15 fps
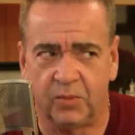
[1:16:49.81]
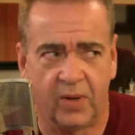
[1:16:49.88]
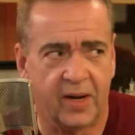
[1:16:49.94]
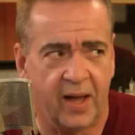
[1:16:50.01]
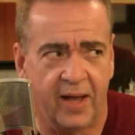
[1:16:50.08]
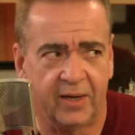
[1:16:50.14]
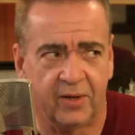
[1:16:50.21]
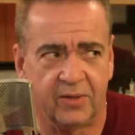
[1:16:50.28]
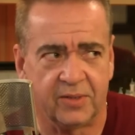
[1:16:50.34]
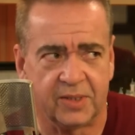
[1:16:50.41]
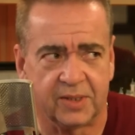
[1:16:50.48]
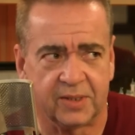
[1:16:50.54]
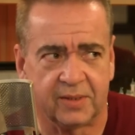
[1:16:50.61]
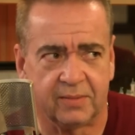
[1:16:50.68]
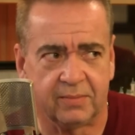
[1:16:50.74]
when
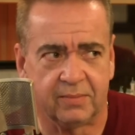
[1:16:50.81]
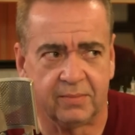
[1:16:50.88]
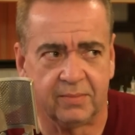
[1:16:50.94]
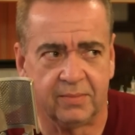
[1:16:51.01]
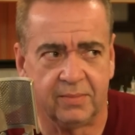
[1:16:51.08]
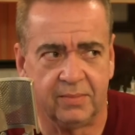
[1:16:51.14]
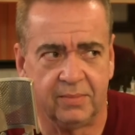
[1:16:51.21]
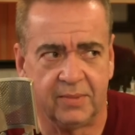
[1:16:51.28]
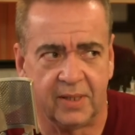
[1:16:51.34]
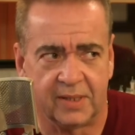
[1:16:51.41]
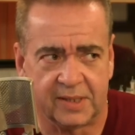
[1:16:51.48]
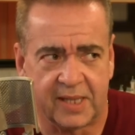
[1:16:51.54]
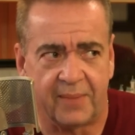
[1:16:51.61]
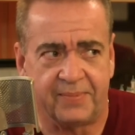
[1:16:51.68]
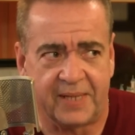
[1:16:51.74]
Iger's going to
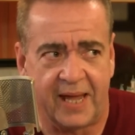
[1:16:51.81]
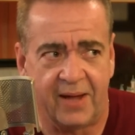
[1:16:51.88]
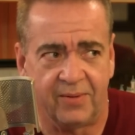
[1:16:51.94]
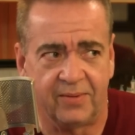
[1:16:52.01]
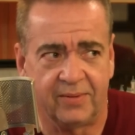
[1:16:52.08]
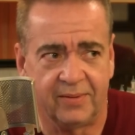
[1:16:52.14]
step down.